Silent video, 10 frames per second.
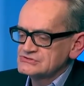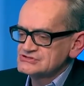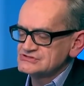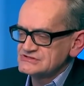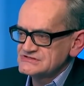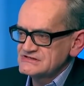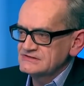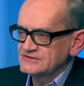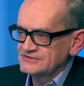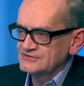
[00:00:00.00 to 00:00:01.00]
To succeed
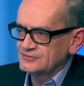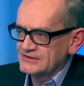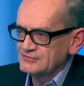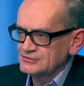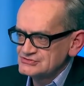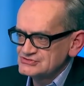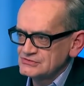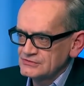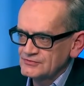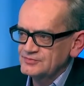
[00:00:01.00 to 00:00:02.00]
in the digital
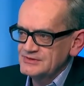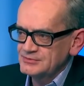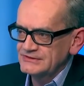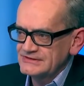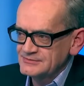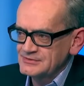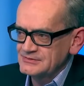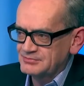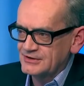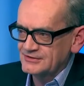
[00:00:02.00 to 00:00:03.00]
revolution, those people need to
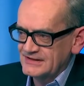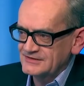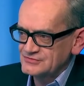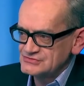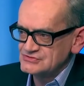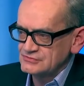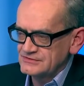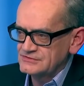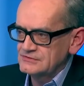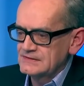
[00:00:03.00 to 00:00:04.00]
be part of that future
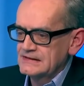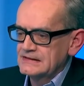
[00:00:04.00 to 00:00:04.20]
with you.